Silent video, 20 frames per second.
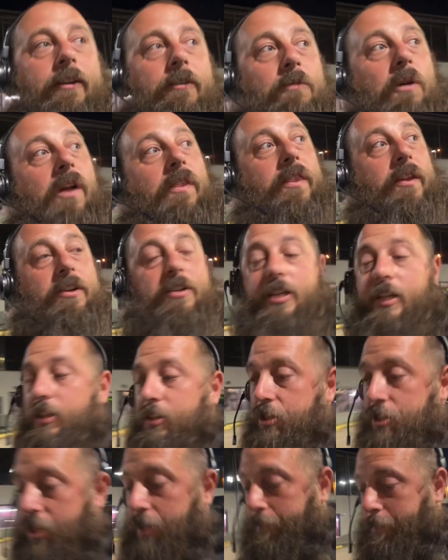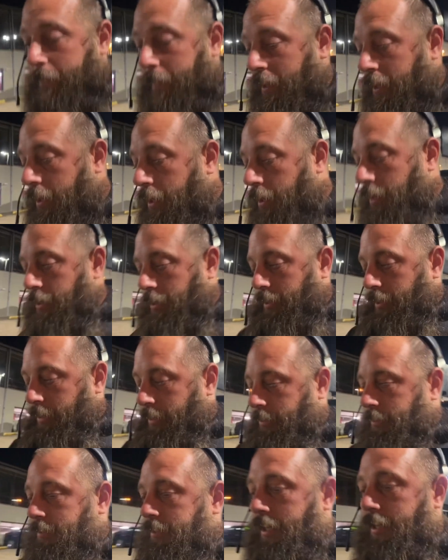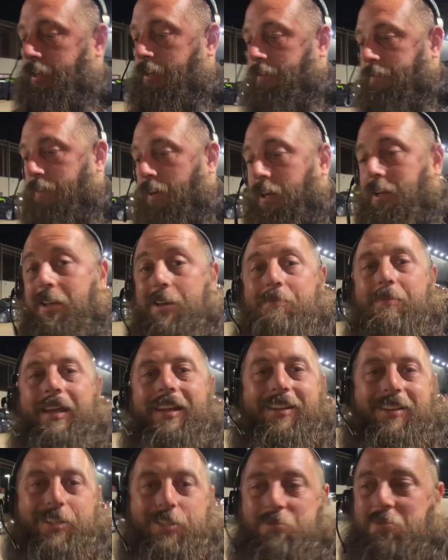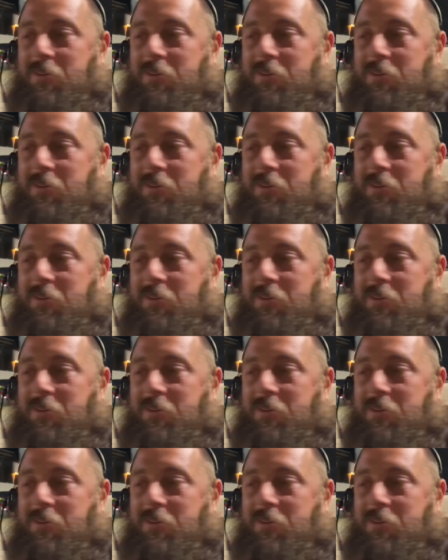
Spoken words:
run their dealership. instead of making us